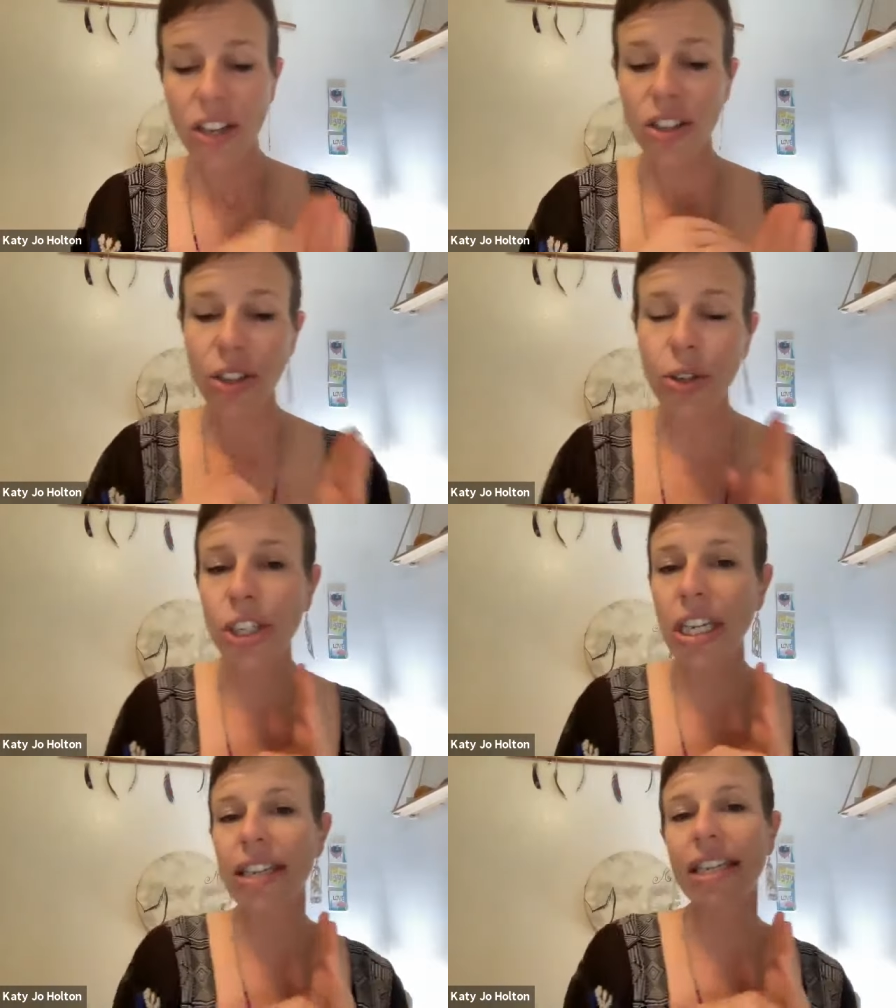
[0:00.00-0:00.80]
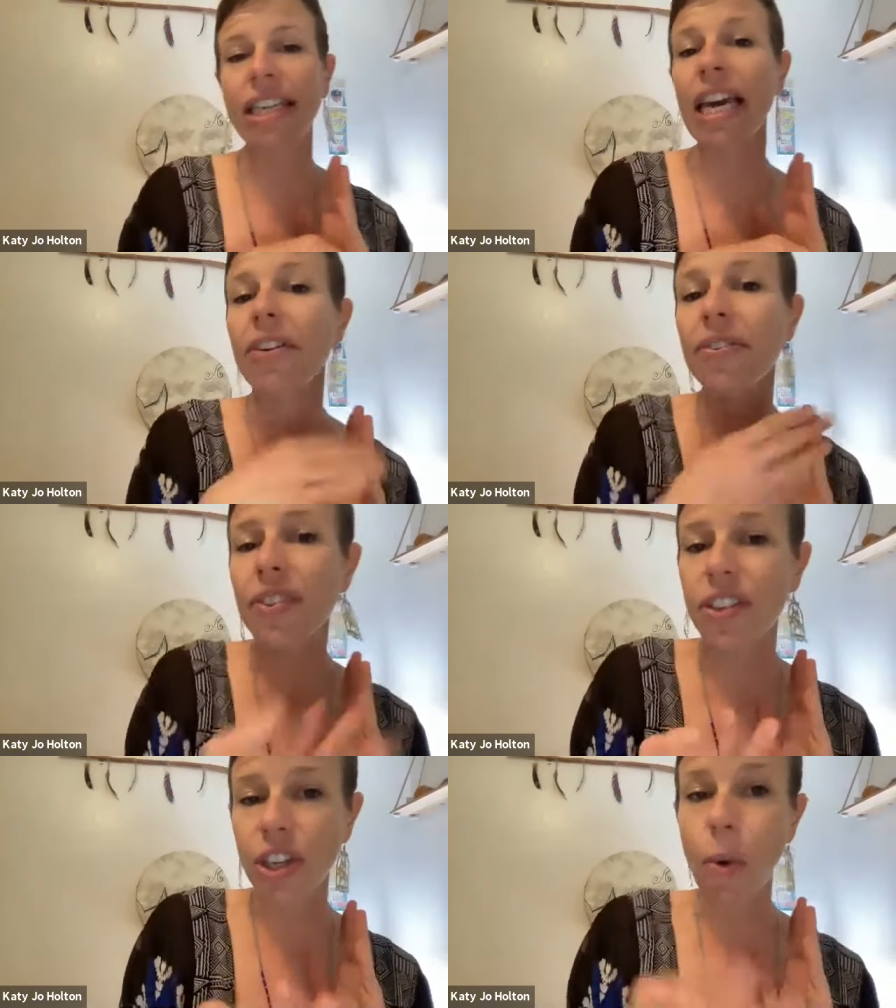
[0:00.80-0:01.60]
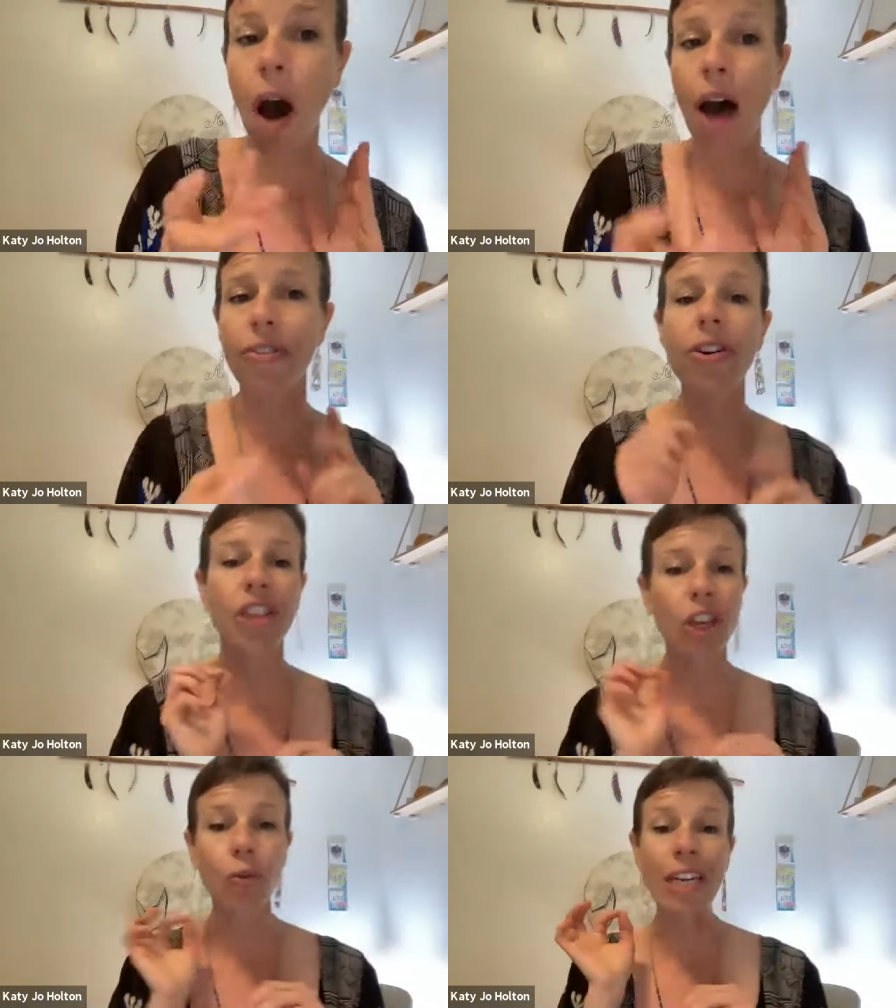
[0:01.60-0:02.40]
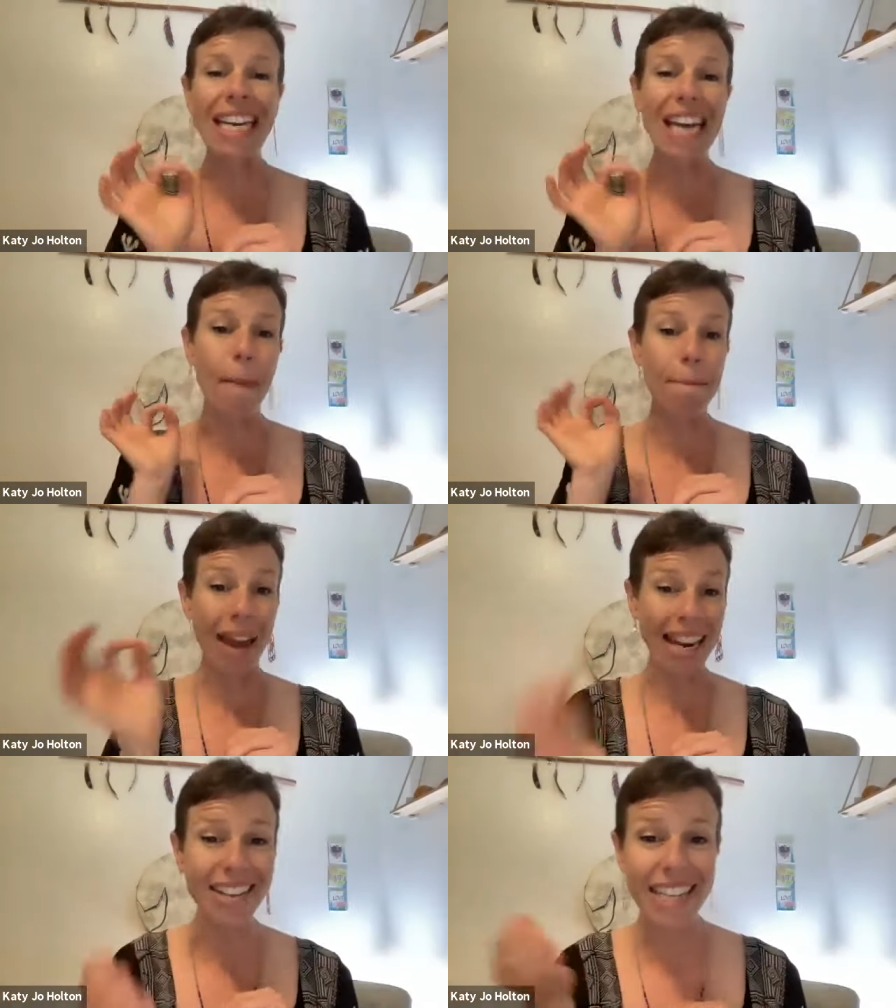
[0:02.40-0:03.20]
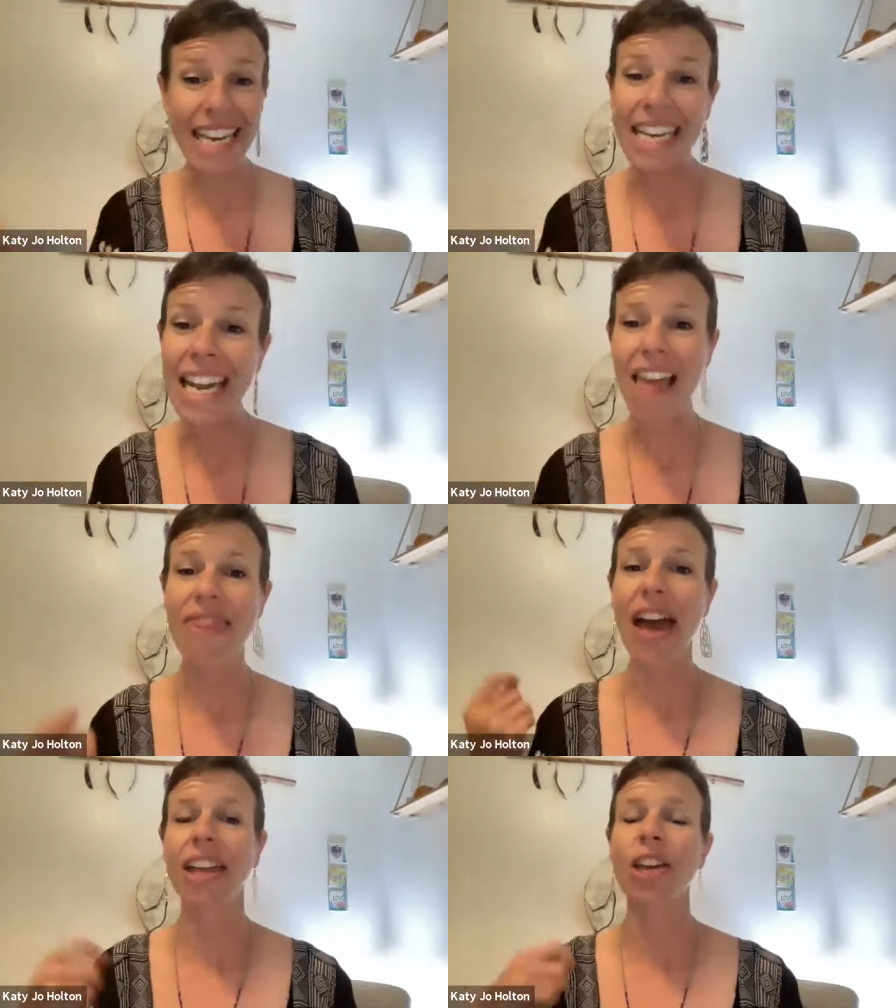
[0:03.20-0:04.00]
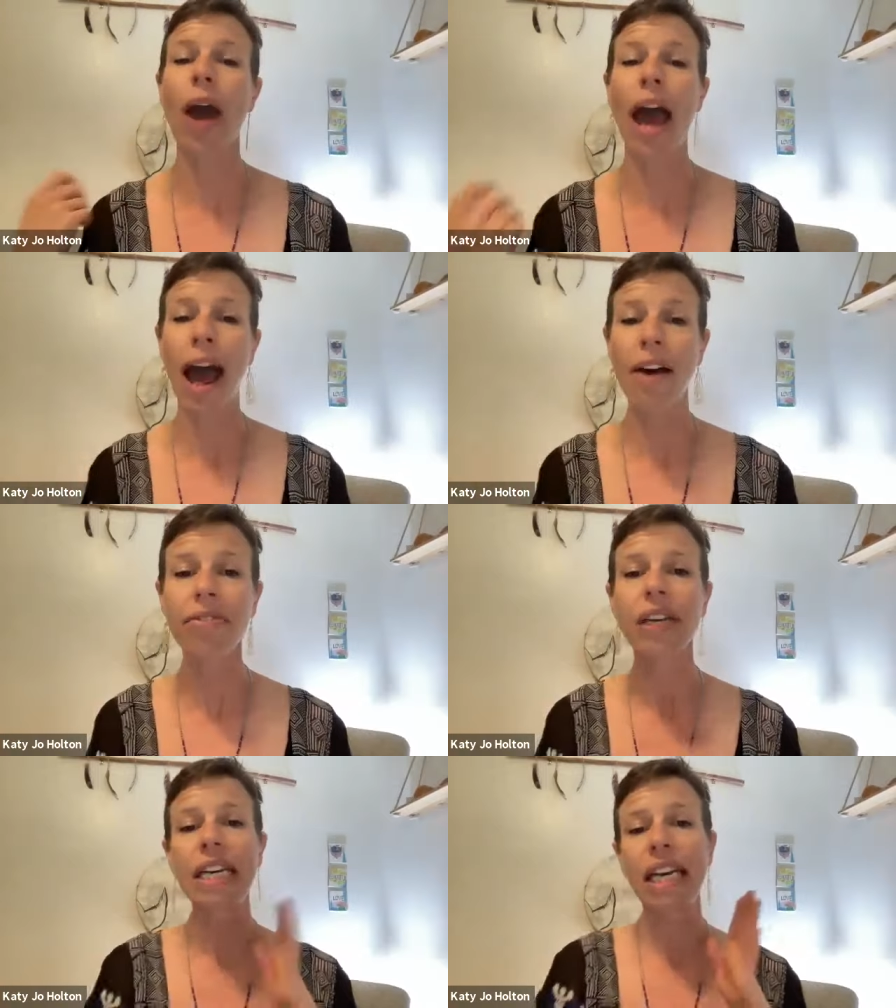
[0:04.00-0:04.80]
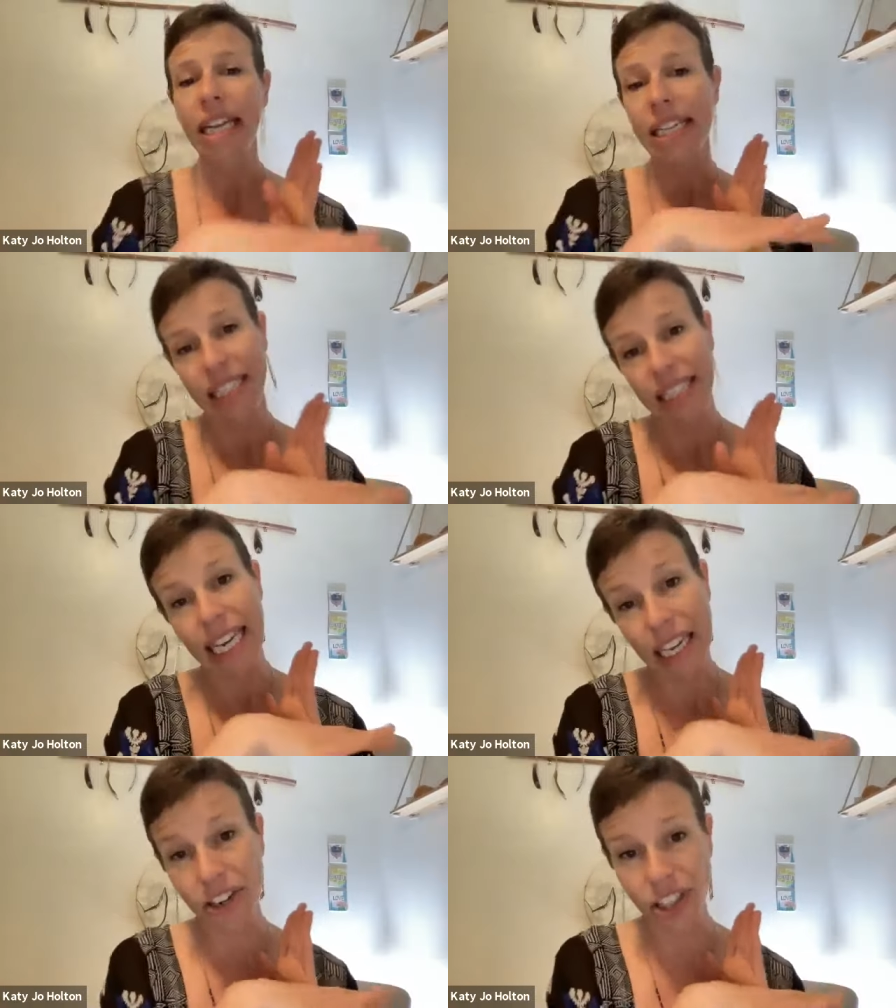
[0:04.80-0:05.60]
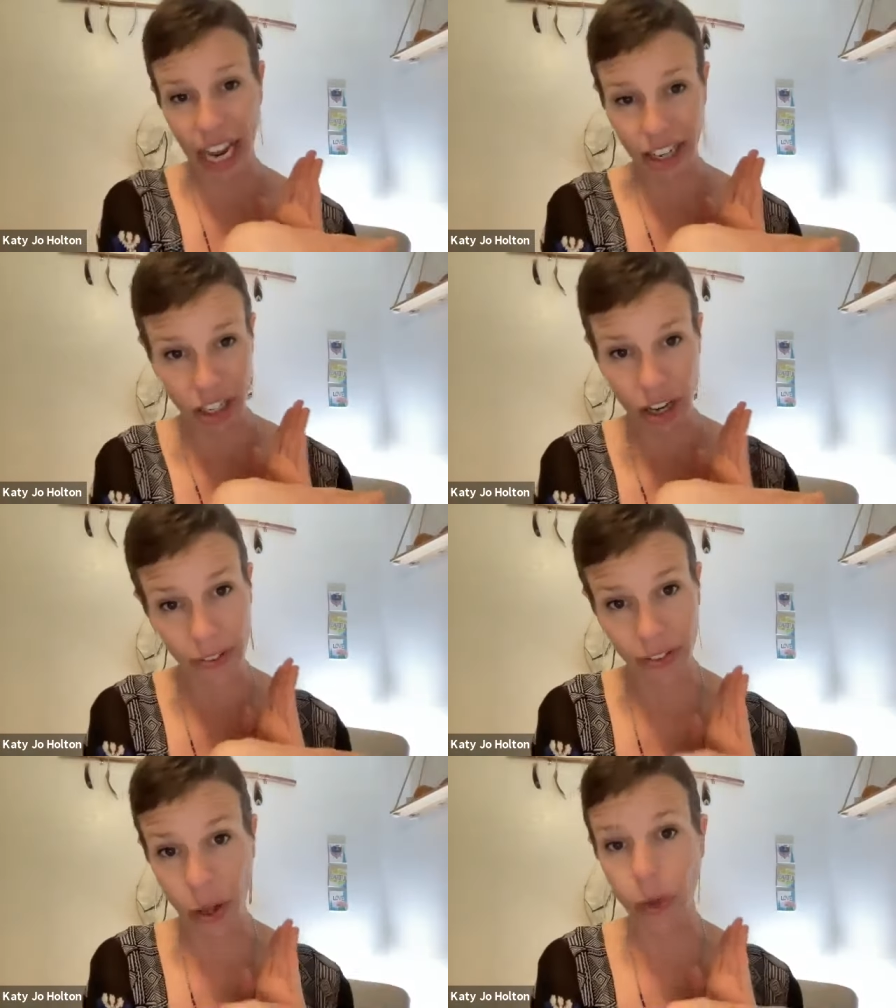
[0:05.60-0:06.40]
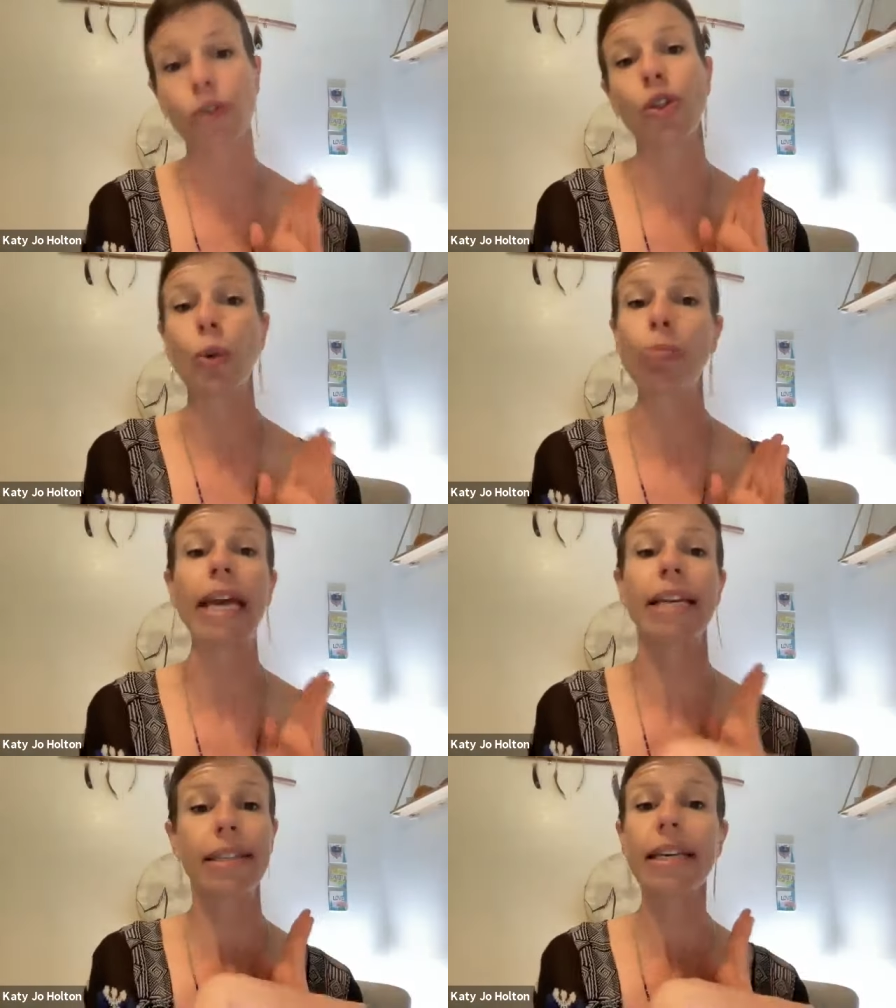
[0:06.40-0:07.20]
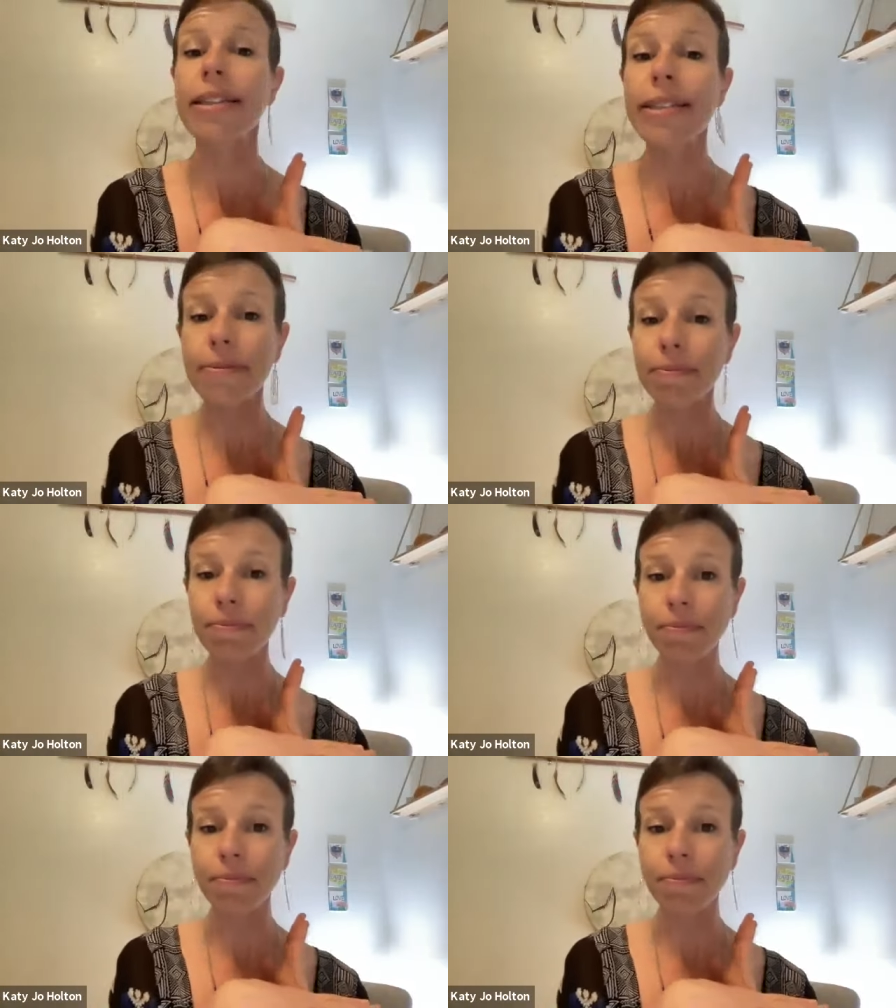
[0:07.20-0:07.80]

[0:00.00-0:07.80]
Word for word: So, usually, the gifts you offer, the unique medicine that you have, is the intersection of those two places.